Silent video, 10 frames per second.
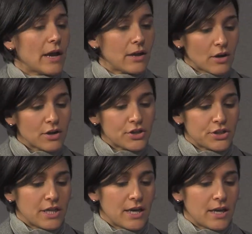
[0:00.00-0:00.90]
could
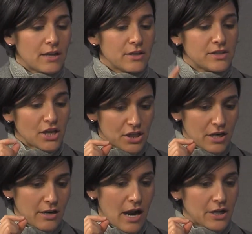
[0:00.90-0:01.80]
understand the
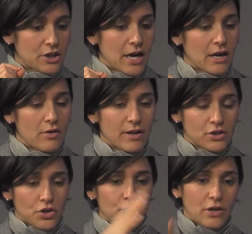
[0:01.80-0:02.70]
stationary eye tracking, right?
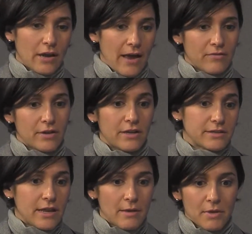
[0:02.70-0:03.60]
So there's
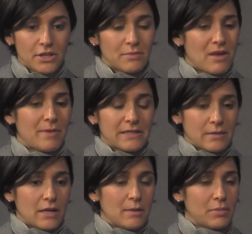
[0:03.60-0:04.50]
an image and maybe it's
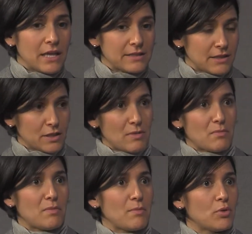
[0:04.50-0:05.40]
something unpleasant, so
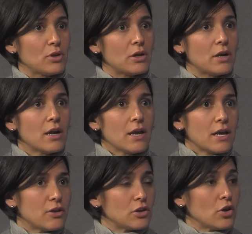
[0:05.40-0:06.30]
maybe people are
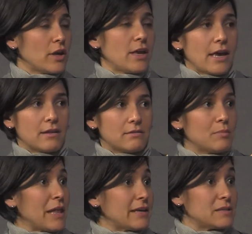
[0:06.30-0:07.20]
either looking at the
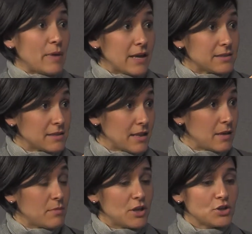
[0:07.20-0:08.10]
blank space in the
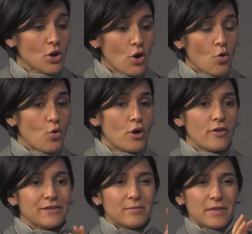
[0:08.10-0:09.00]
image or
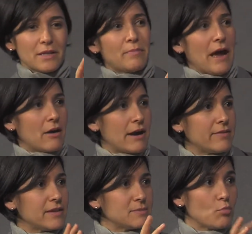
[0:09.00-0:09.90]
there's something in the
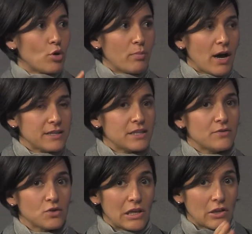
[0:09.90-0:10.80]
background that's more positive,
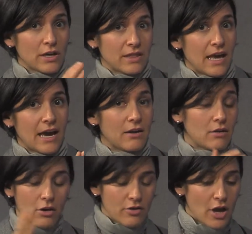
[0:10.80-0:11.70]
so they look at that,
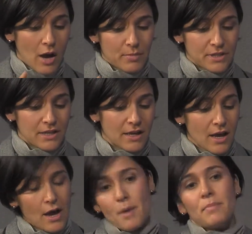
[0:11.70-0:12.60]
or the opposite.
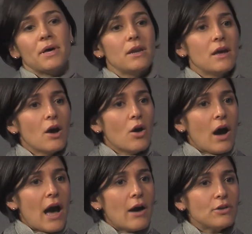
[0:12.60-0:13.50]
But
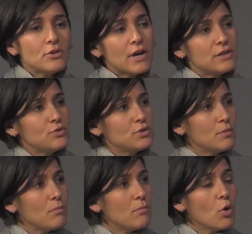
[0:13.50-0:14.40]
how do you guys use the
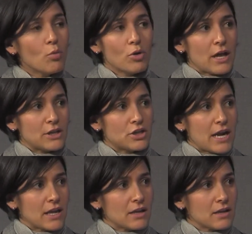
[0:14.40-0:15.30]
mobile eye
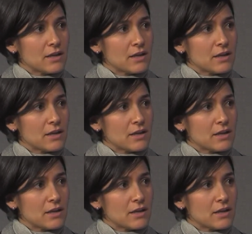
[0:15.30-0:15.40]
tracking?